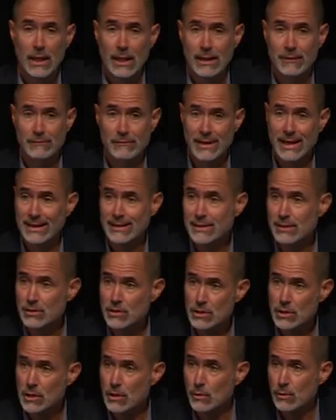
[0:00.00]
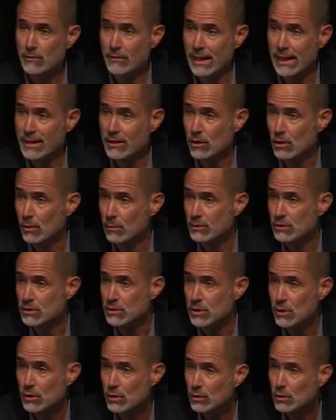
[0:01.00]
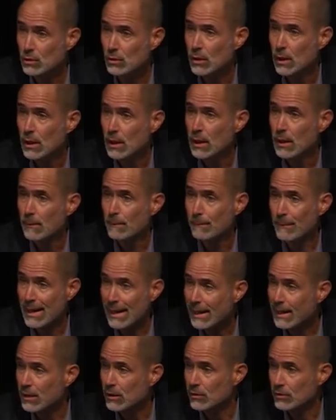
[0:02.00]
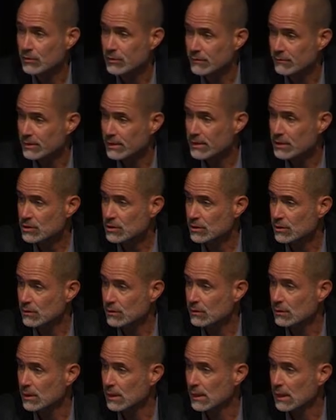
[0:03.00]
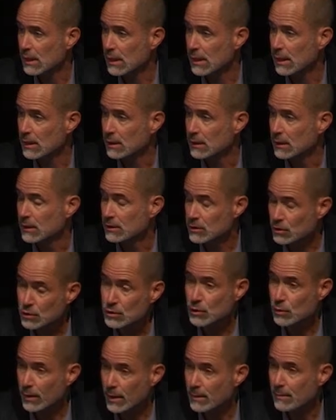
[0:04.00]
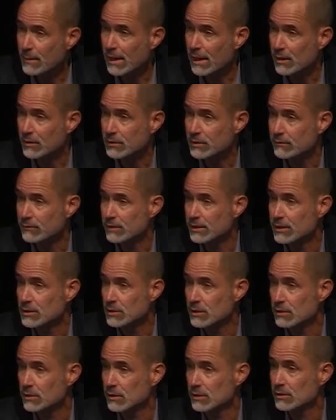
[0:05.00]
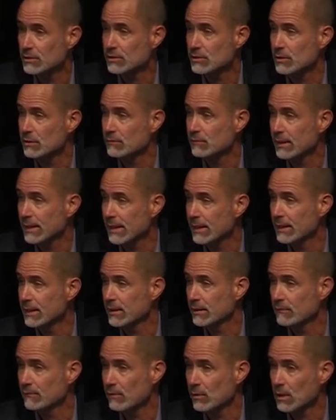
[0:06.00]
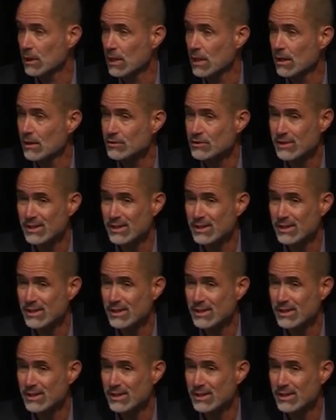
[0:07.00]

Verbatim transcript: In fact, this year we've added almost 2 miles of additional 2 square miles of additional conserved land here in Fort Collins.